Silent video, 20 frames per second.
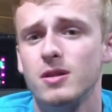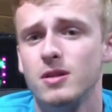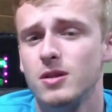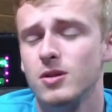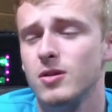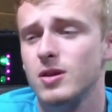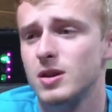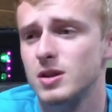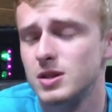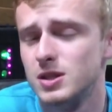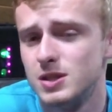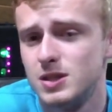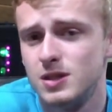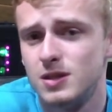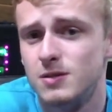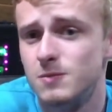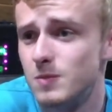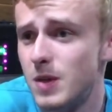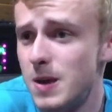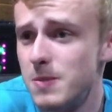You can just
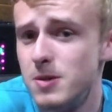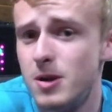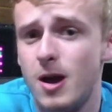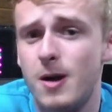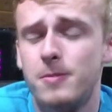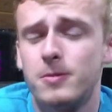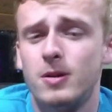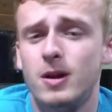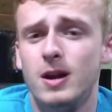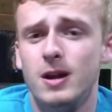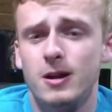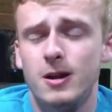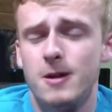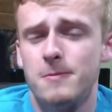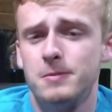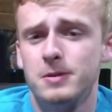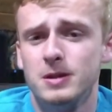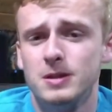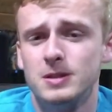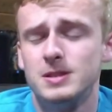maybe upgrade a
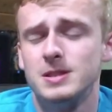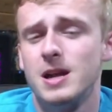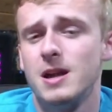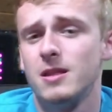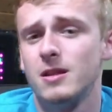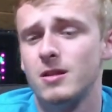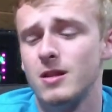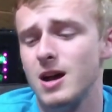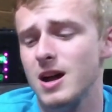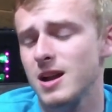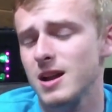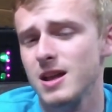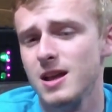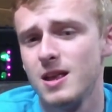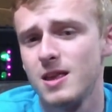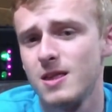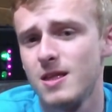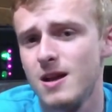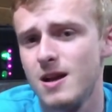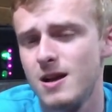couple years down the line.
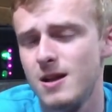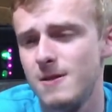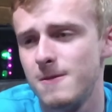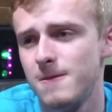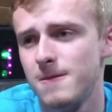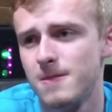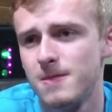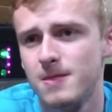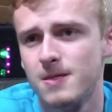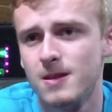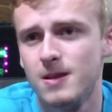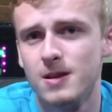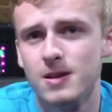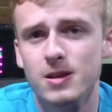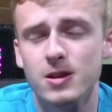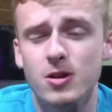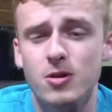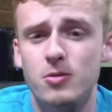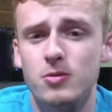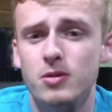It's not,
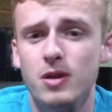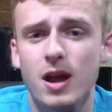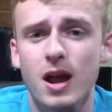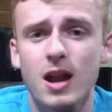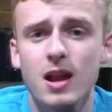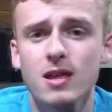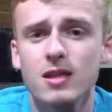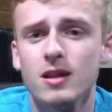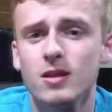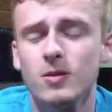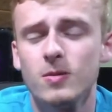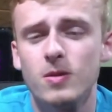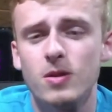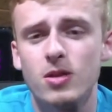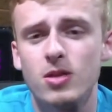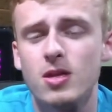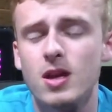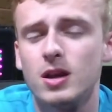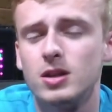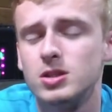you know, anything
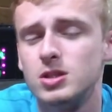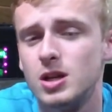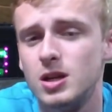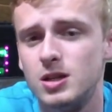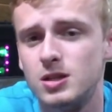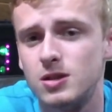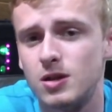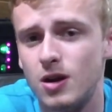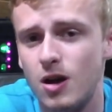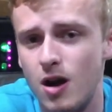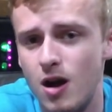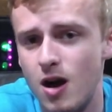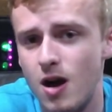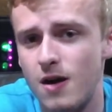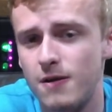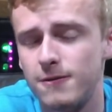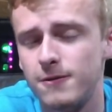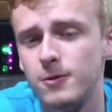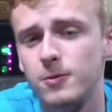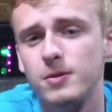this next gen is going to
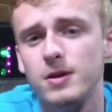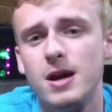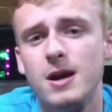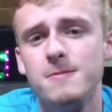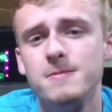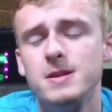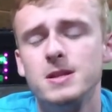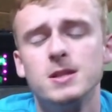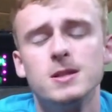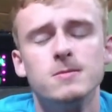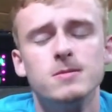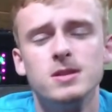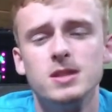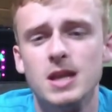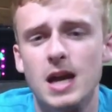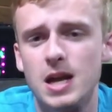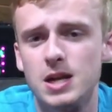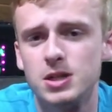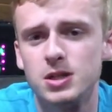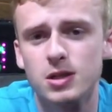offer will not be
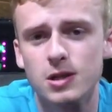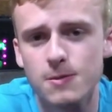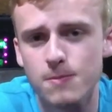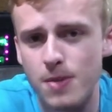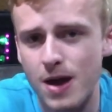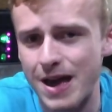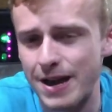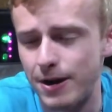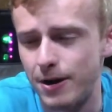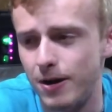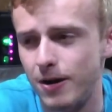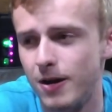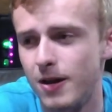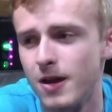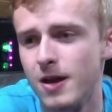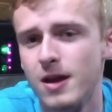substantially better.